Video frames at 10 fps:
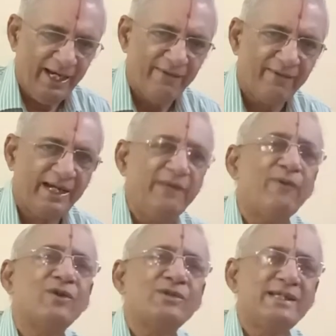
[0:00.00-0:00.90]
Our
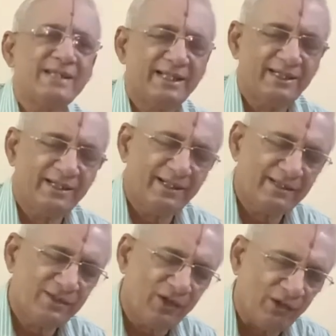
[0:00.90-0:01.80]
life also is like that. It
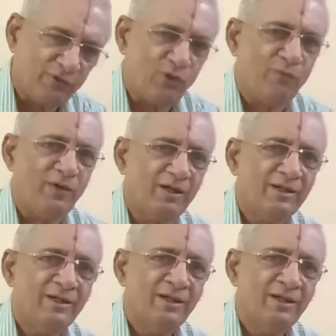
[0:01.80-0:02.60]
has a lot of scope for